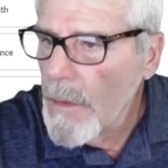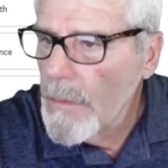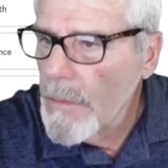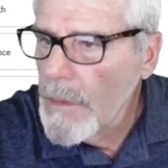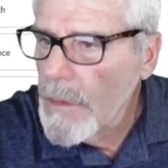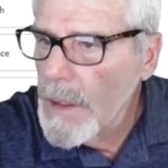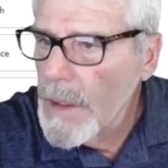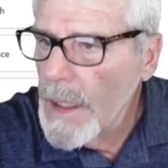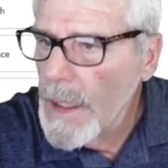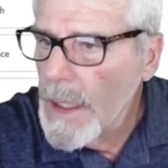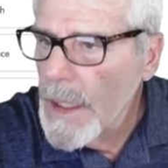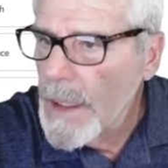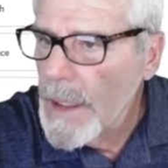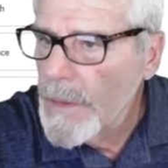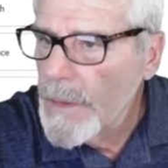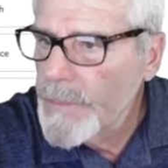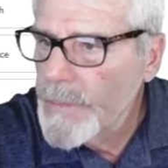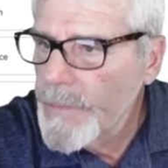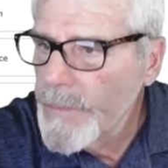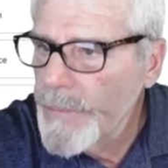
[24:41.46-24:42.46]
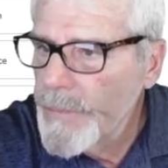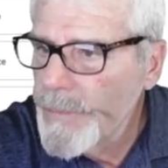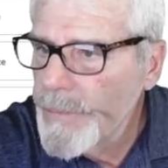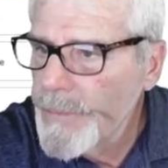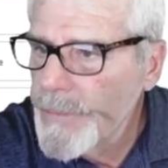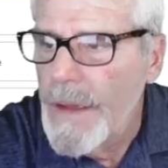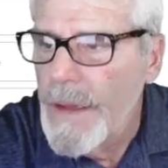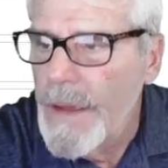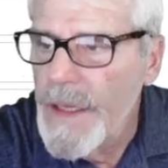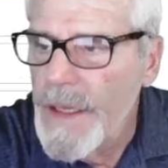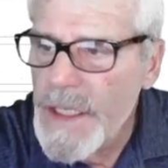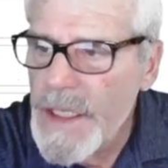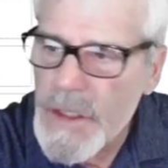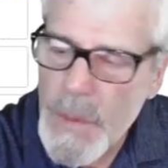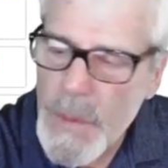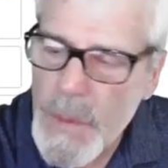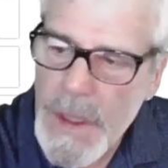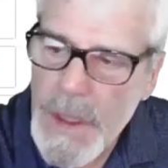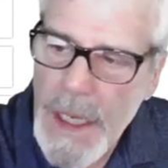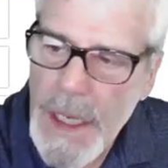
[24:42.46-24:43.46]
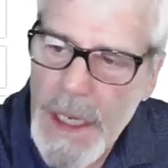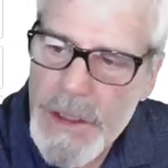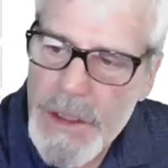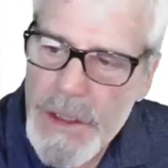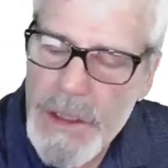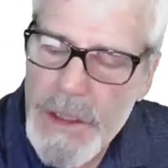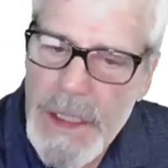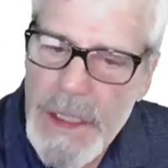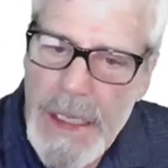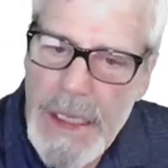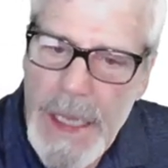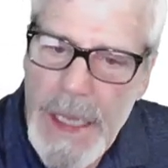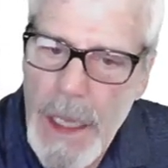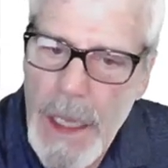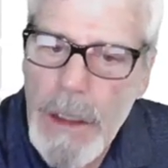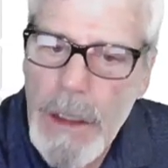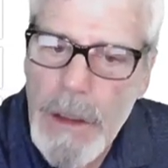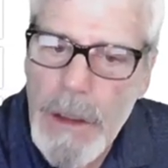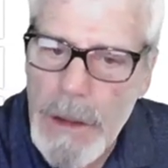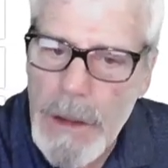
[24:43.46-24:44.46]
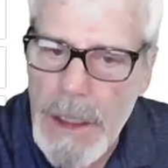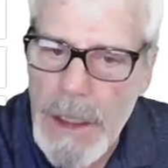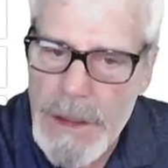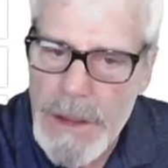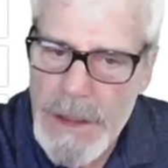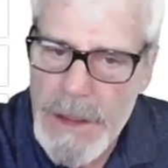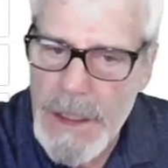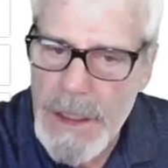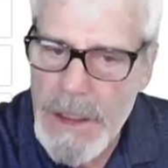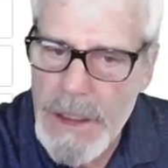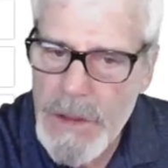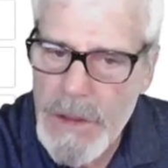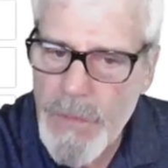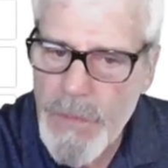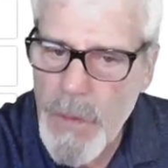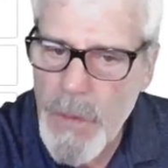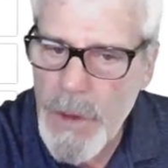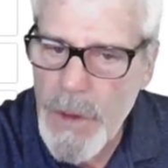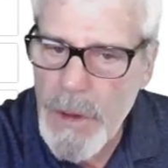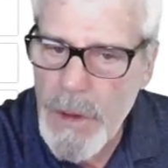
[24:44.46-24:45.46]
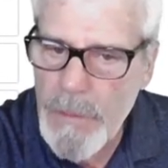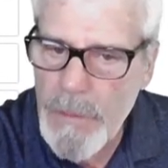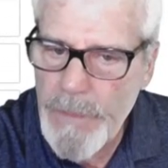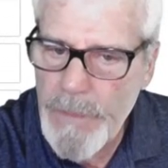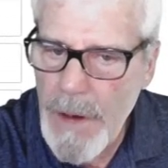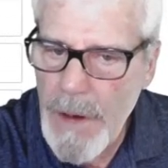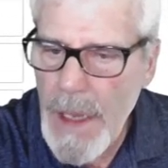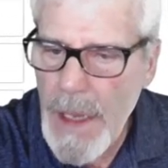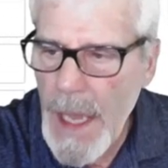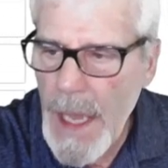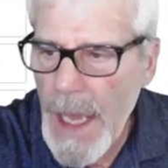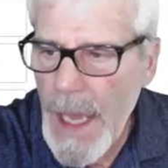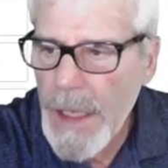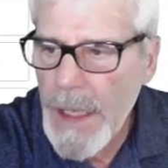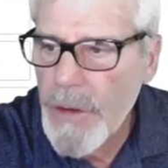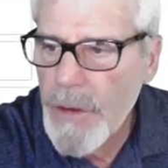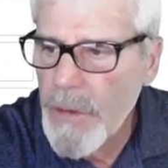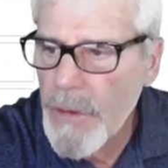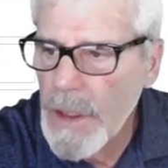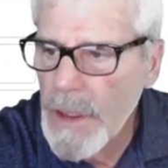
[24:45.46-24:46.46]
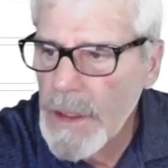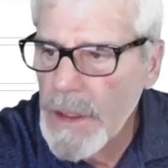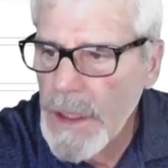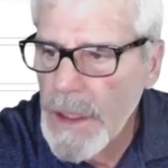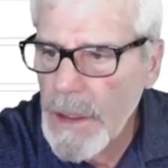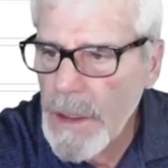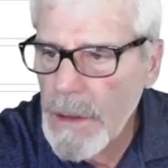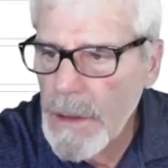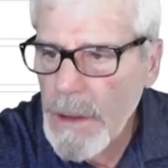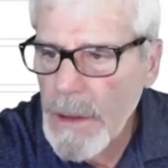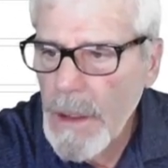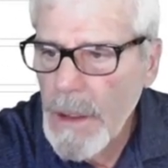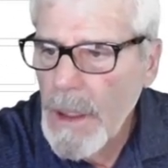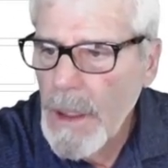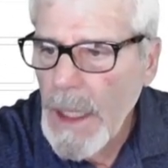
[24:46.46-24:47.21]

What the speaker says: Okay. This one actually calculates things for you very accurately.